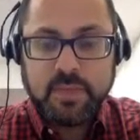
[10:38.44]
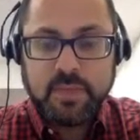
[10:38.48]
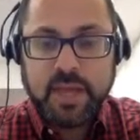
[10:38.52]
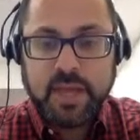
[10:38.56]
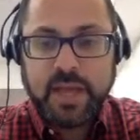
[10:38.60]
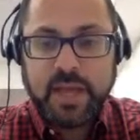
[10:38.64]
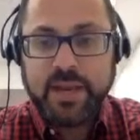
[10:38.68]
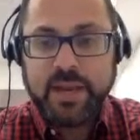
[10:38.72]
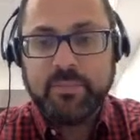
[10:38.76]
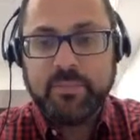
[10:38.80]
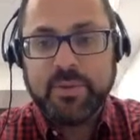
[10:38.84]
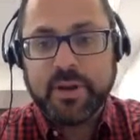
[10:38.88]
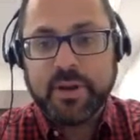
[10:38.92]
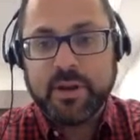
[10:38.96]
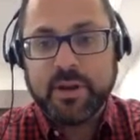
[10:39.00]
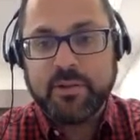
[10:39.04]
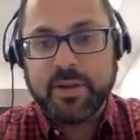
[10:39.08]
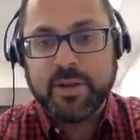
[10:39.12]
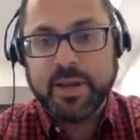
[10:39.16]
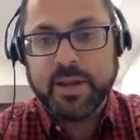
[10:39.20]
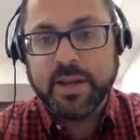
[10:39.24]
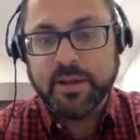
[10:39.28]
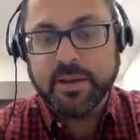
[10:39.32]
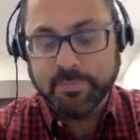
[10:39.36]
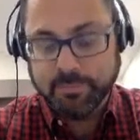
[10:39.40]
I didn't put a
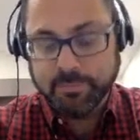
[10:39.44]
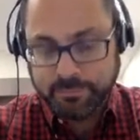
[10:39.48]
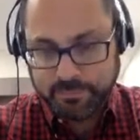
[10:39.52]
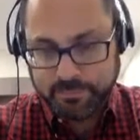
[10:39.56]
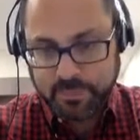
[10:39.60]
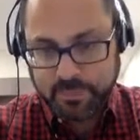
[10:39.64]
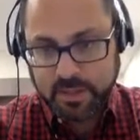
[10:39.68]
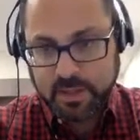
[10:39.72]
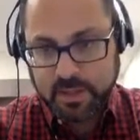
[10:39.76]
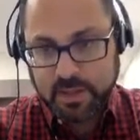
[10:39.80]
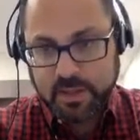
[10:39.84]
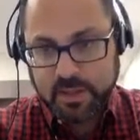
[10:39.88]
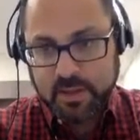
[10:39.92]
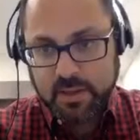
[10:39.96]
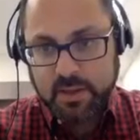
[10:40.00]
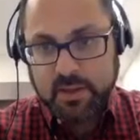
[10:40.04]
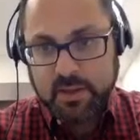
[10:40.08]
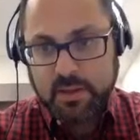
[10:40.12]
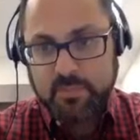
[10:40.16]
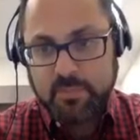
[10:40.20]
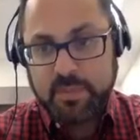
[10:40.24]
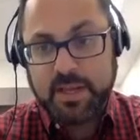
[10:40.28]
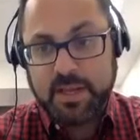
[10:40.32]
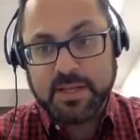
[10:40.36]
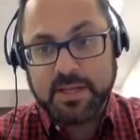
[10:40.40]
grade in
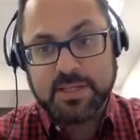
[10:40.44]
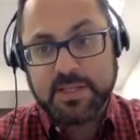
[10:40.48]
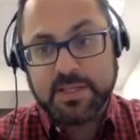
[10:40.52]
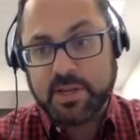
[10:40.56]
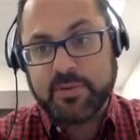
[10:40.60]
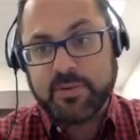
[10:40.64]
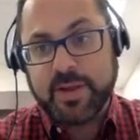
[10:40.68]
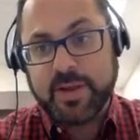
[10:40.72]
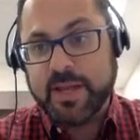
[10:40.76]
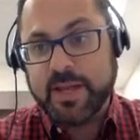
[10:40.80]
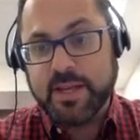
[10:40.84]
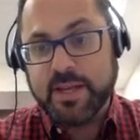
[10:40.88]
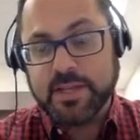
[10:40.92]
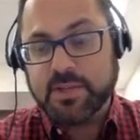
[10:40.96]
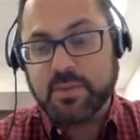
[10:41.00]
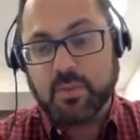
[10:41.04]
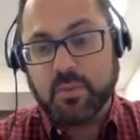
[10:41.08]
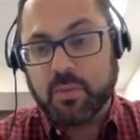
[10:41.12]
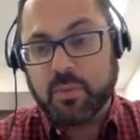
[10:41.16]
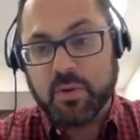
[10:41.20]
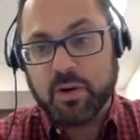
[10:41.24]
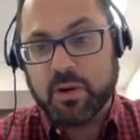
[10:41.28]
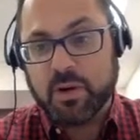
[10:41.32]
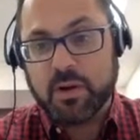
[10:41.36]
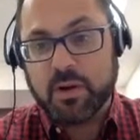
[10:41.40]
because the grade
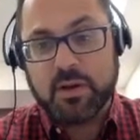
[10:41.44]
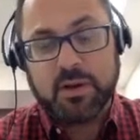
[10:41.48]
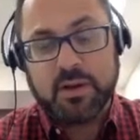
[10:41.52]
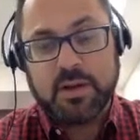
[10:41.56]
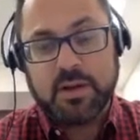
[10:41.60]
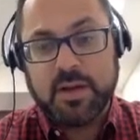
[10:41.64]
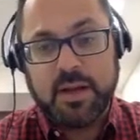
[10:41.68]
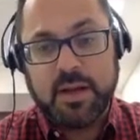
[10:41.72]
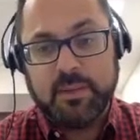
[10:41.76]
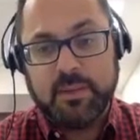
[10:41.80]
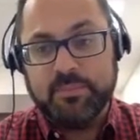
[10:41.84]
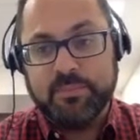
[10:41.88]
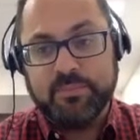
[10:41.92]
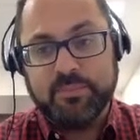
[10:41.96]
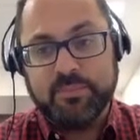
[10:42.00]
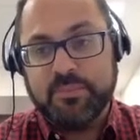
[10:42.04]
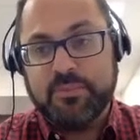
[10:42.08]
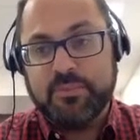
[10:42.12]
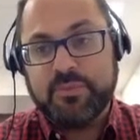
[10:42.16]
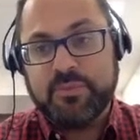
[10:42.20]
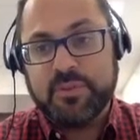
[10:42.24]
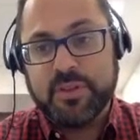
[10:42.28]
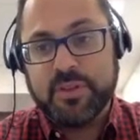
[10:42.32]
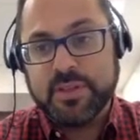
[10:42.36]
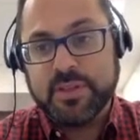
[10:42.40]
doesn't work
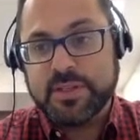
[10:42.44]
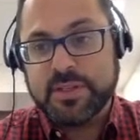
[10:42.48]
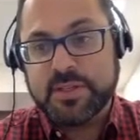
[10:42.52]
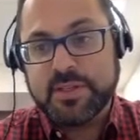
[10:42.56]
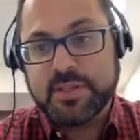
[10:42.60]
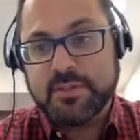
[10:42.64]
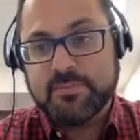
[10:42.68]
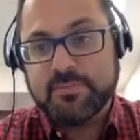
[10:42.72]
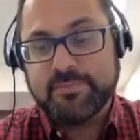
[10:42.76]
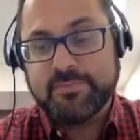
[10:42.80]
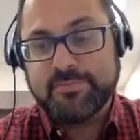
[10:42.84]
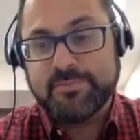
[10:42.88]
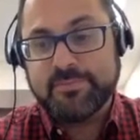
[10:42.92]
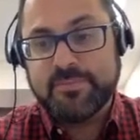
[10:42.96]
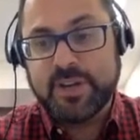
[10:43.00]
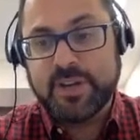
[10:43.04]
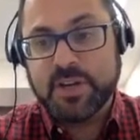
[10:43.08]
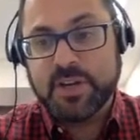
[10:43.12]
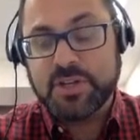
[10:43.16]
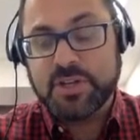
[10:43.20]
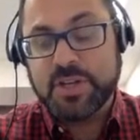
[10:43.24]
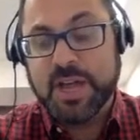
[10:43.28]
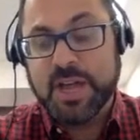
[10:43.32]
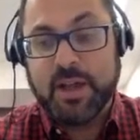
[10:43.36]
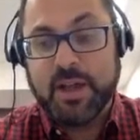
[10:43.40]
for this
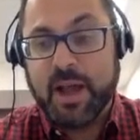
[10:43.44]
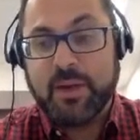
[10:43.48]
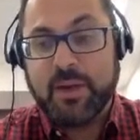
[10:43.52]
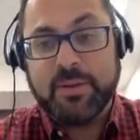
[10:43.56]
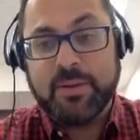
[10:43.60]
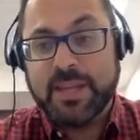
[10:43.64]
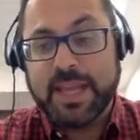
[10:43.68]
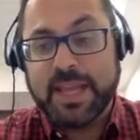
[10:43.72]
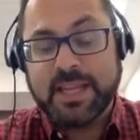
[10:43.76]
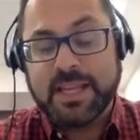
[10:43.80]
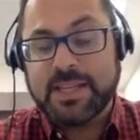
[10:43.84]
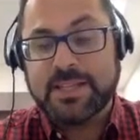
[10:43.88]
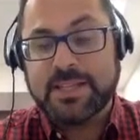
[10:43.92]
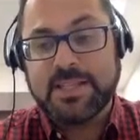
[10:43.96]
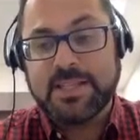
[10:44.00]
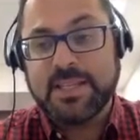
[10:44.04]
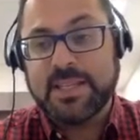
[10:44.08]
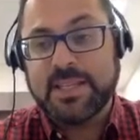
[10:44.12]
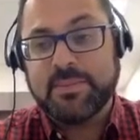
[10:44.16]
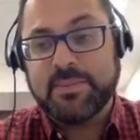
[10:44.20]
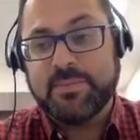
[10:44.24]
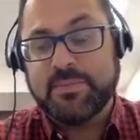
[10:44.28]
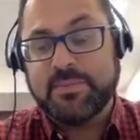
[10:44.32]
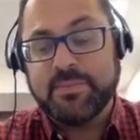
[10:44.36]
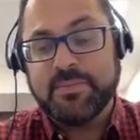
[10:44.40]
function. I would like to see
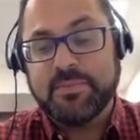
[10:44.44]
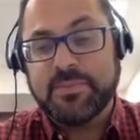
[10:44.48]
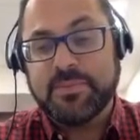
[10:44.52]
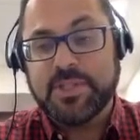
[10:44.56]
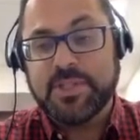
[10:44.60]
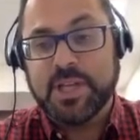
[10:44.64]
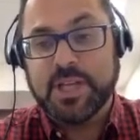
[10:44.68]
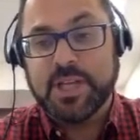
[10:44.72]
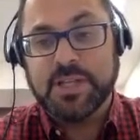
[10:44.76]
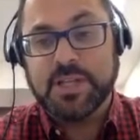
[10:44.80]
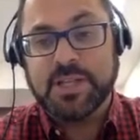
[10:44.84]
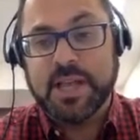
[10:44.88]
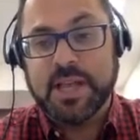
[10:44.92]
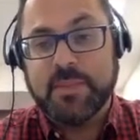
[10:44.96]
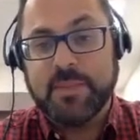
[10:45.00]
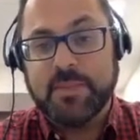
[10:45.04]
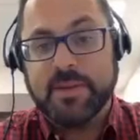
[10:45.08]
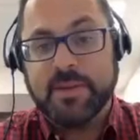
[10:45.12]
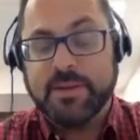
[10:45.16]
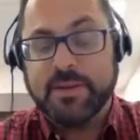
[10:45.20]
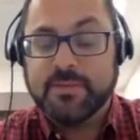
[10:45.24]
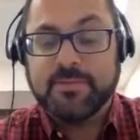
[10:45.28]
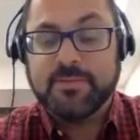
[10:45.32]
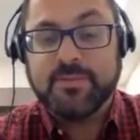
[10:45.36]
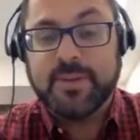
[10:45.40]
them change that,
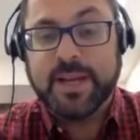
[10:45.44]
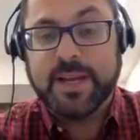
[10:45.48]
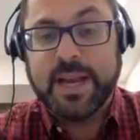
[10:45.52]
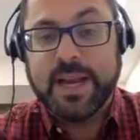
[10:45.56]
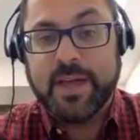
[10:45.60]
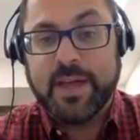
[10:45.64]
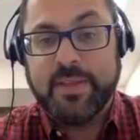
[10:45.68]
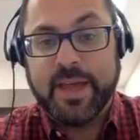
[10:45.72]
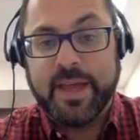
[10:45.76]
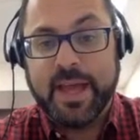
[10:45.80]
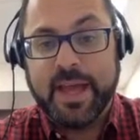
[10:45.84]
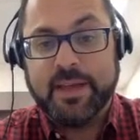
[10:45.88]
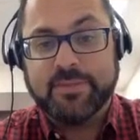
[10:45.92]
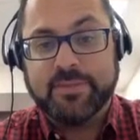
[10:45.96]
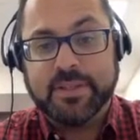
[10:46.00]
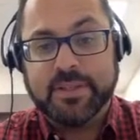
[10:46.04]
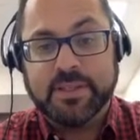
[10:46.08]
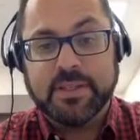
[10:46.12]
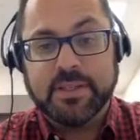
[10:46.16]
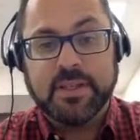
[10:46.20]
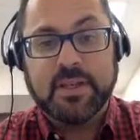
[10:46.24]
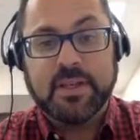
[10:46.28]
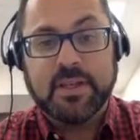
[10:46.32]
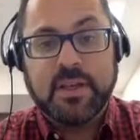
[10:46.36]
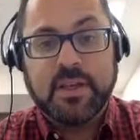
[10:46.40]
but right now they
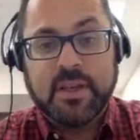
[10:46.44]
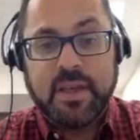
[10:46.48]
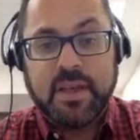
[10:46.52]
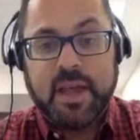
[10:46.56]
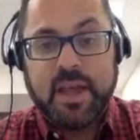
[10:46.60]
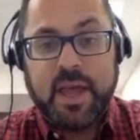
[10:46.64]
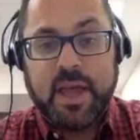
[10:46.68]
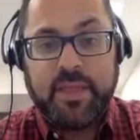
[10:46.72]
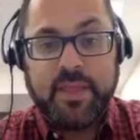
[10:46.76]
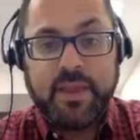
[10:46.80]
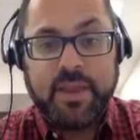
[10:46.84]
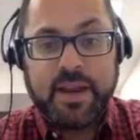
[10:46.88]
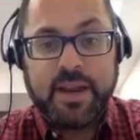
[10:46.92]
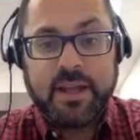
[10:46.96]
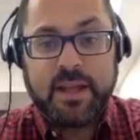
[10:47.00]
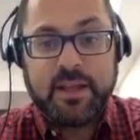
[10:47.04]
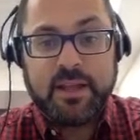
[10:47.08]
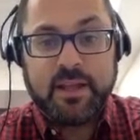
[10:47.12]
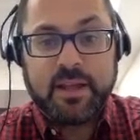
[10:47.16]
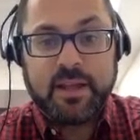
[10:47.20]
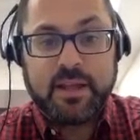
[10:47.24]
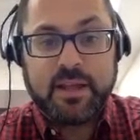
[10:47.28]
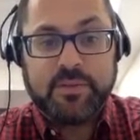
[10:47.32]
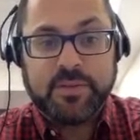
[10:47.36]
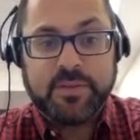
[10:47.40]
haven't. And then I
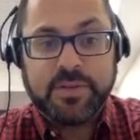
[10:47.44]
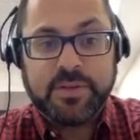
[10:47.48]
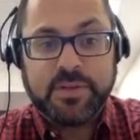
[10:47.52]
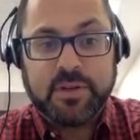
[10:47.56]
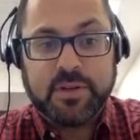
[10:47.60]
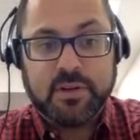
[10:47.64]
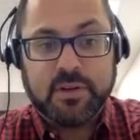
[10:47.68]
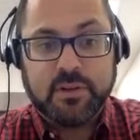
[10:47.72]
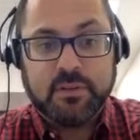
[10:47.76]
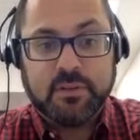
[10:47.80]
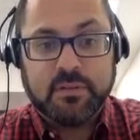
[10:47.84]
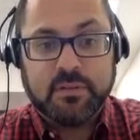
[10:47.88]
click on return.